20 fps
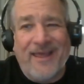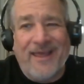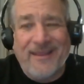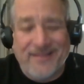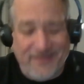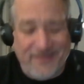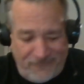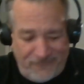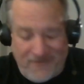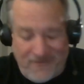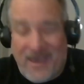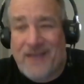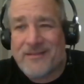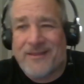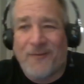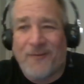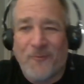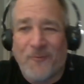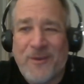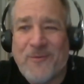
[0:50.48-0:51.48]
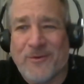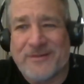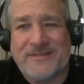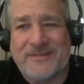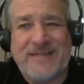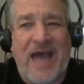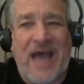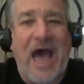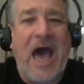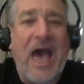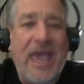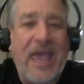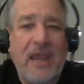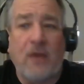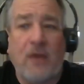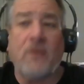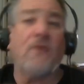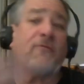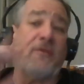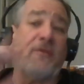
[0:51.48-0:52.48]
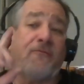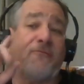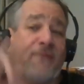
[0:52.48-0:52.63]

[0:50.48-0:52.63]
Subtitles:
the fact that we were tied. No,